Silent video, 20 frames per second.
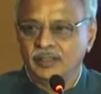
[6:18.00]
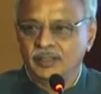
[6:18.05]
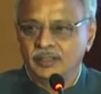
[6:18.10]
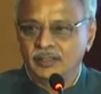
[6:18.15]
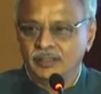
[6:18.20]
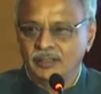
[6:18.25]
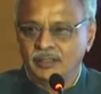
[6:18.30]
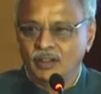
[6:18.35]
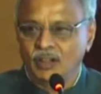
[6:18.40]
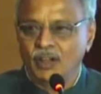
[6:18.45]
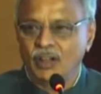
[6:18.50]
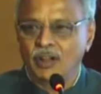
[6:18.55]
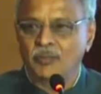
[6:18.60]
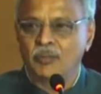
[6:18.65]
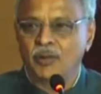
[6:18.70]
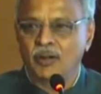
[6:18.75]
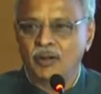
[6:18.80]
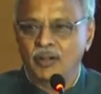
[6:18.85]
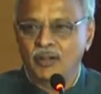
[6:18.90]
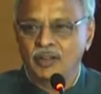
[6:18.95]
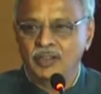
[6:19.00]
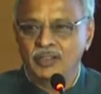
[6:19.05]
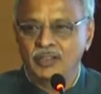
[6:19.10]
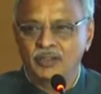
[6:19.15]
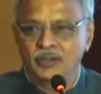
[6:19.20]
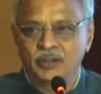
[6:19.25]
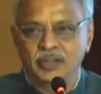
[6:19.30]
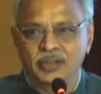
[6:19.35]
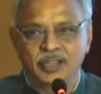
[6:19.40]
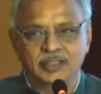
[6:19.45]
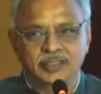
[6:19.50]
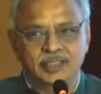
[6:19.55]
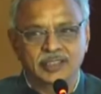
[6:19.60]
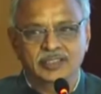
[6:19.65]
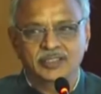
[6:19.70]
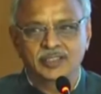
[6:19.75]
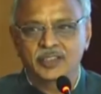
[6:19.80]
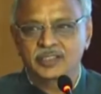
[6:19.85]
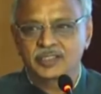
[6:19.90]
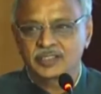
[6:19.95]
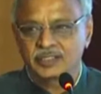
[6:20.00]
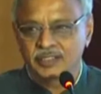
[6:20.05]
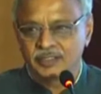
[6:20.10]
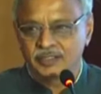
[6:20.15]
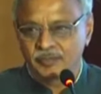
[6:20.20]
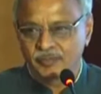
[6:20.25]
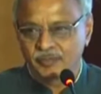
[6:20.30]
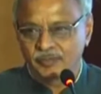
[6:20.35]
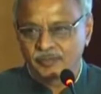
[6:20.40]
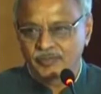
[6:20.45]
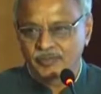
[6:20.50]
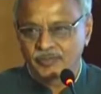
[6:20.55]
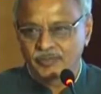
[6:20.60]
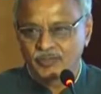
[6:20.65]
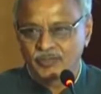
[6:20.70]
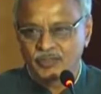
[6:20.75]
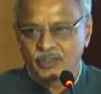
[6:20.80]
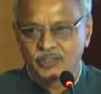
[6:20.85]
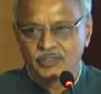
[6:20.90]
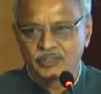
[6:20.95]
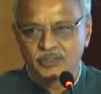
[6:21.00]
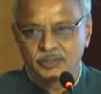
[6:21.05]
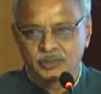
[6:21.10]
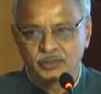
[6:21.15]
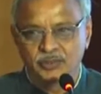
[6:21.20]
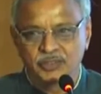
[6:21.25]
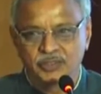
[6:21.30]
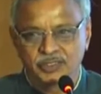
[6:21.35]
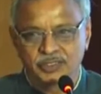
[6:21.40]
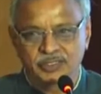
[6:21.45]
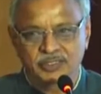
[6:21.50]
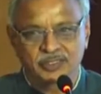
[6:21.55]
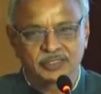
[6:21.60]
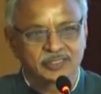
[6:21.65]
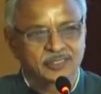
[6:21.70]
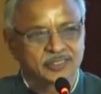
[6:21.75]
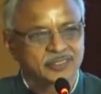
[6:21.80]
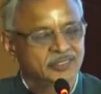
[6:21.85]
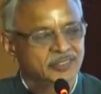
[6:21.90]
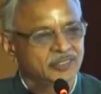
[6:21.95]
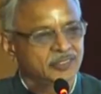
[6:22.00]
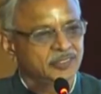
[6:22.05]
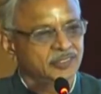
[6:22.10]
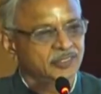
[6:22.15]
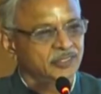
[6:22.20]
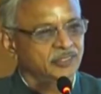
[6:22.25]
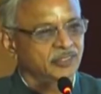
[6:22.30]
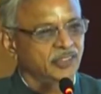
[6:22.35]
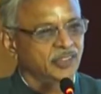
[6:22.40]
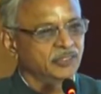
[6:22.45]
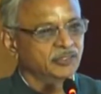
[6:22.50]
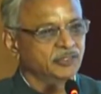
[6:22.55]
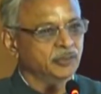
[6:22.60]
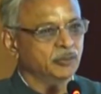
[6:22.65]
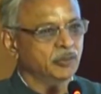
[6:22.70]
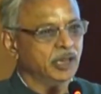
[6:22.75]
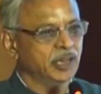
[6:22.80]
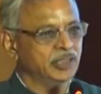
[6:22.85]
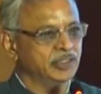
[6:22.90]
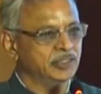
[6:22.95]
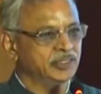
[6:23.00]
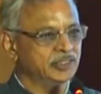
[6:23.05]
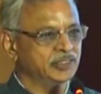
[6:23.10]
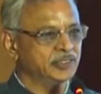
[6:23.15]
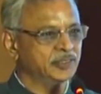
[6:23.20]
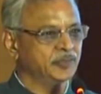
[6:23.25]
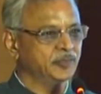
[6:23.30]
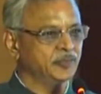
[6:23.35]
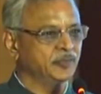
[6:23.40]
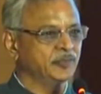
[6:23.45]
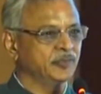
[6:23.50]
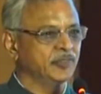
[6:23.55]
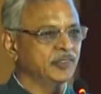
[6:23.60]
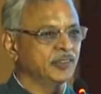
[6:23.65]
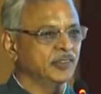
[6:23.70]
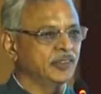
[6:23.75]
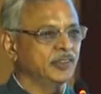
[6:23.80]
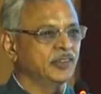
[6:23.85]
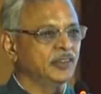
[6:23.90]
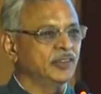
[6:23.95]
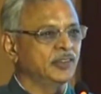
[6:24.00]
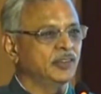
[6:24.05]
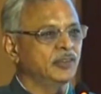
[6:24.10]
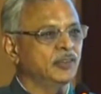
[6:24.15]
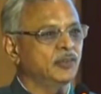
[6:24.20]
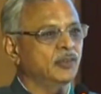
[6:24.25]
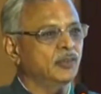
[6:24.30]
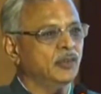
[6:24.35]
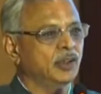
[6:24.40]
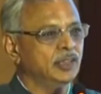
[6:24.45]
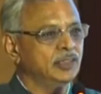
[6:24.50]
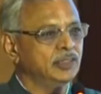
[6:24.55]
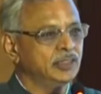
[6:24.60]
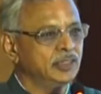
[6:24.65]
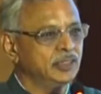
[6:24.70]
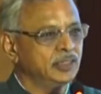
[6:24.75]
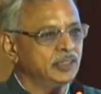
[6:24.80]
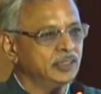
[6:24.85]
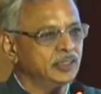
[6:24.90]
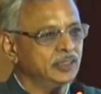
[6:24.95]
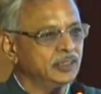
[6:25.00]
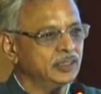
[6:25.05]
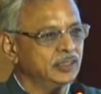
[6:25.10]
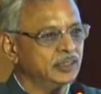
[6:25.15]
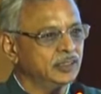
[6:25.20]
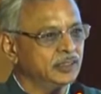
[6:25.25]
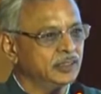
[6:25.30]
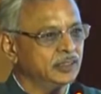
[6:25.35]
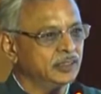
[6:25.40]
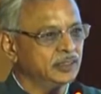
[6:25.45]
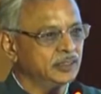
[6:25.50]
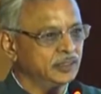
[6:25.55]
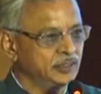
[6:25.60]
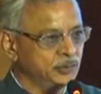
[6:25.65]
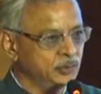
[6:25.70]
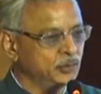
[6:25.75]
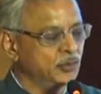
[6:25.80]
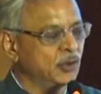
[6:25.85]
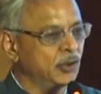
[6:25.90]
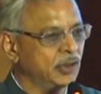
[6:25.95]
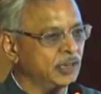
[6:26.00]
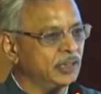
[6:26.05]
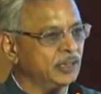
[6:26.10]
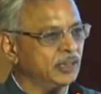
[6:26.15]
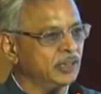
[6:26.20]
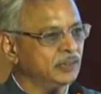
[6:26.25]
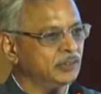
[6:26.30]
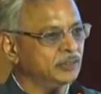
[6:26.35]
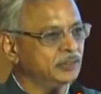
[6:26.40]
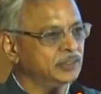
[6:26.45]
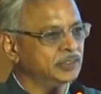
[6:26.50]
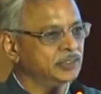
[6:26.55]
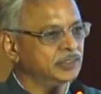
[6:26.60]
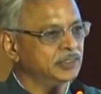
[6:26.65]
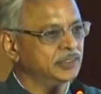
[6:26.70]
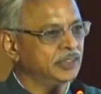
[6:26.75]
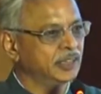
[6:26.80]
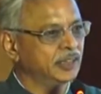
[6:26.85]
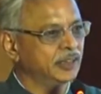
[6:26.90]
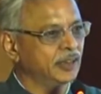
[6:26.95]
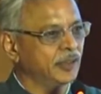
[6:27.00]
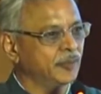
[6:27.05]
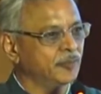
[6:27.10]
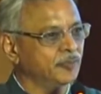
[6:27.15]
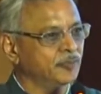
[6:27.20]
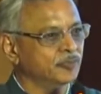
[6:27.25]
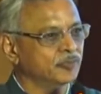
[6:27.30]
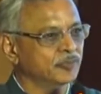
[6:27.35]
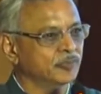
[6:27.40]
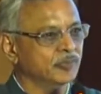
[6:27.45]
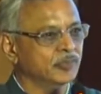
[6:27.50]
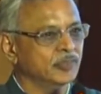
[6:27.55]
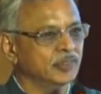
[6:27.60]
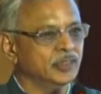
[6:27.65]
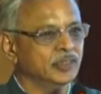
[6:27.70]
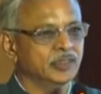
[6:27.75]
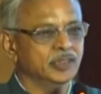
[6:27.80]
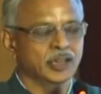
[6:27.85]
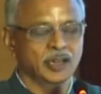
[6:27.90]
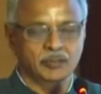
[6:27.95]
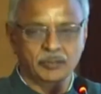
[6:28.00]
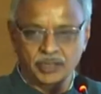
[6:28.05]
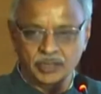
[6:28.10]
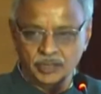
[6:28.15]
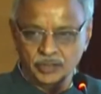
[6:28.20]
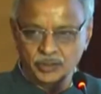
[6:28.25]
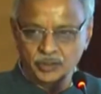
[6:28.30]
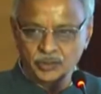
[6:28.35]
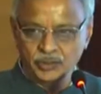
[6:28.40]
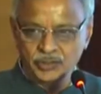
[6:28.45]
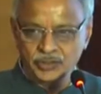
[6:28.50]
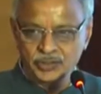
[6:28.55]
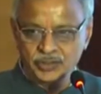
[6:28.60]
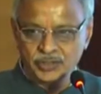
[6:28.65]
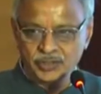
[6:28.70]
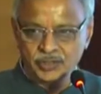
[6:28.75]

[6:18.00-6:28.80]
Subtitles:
The normal oil, gets exhausted once you use it for a few miles, while the new oil, which is data, it can be reused